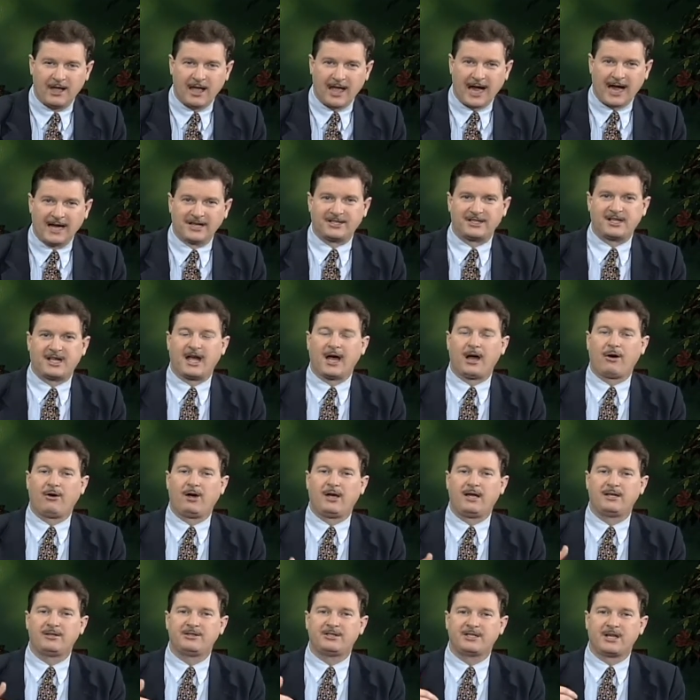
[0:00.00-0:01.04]
as
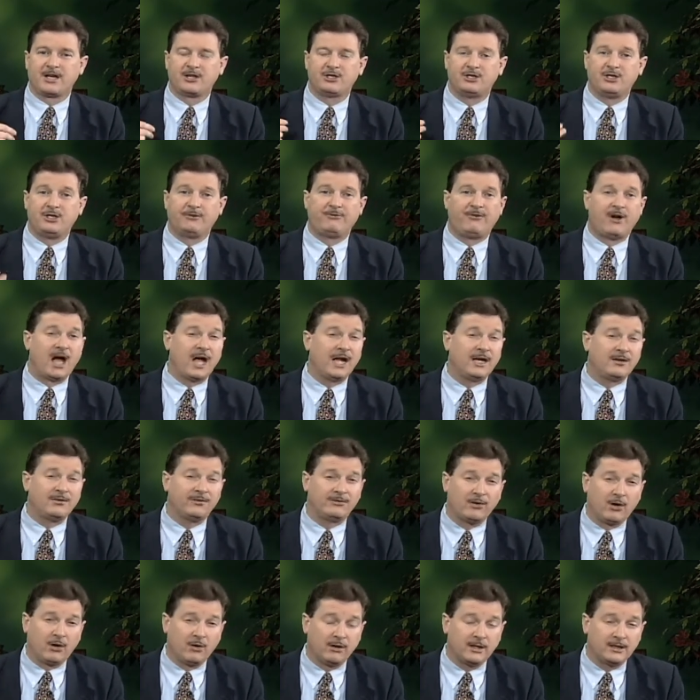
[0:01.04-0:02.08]
carrying such divine
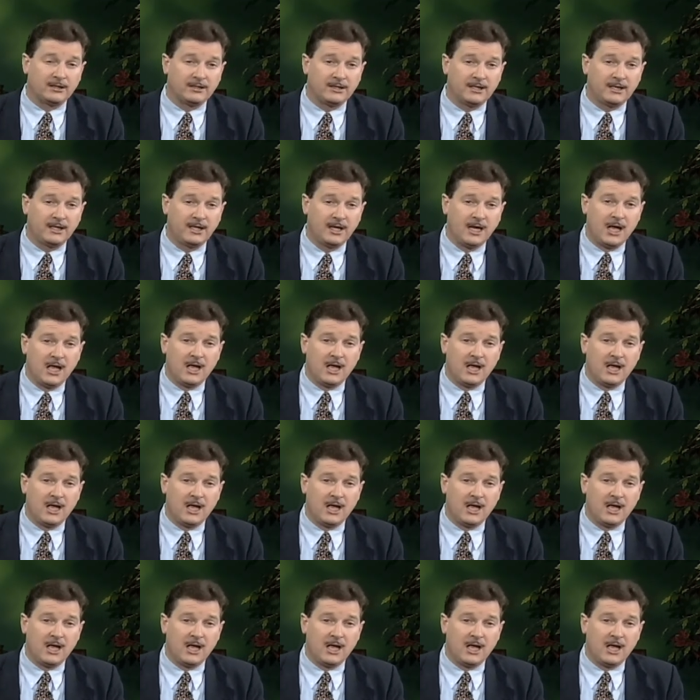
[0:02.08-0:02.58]
authority